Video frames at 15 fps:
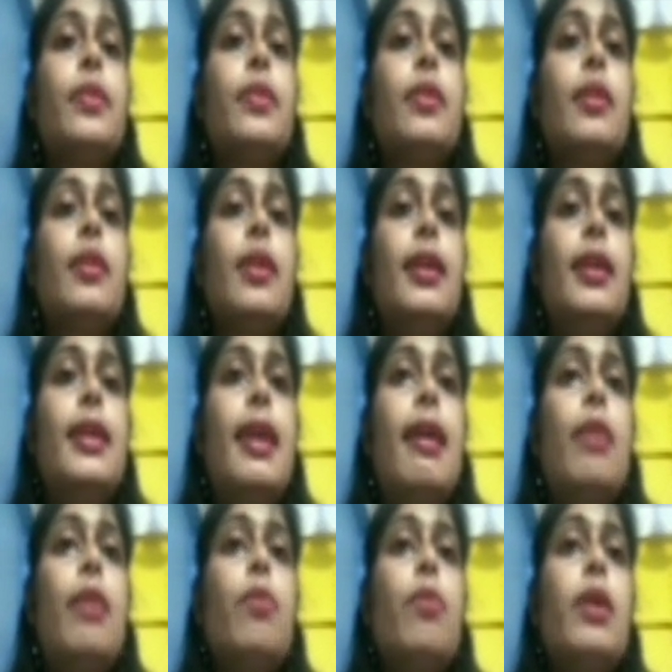
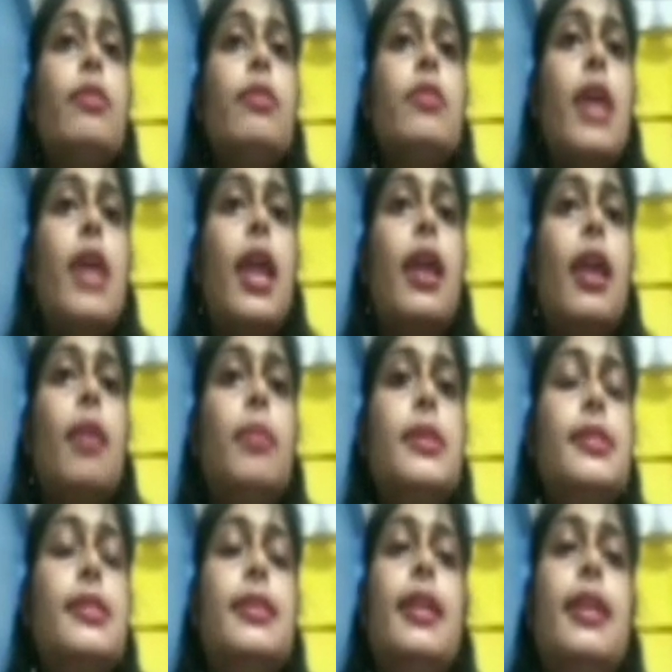here one diagram
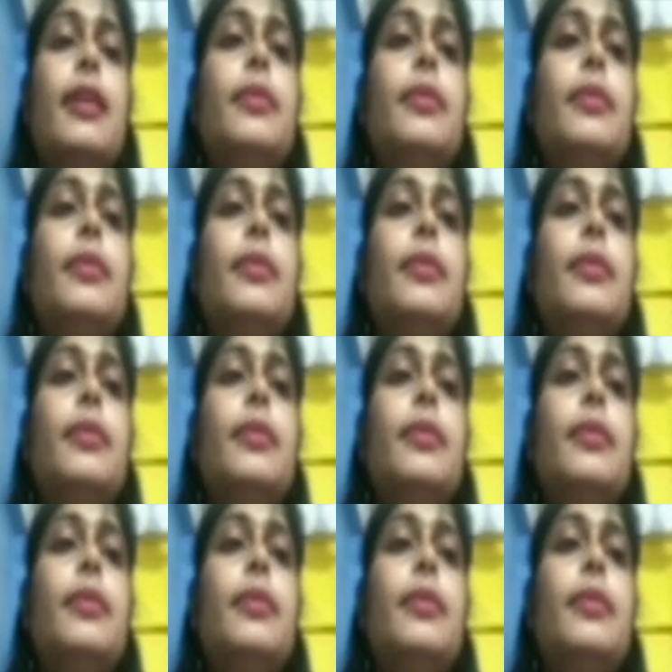is there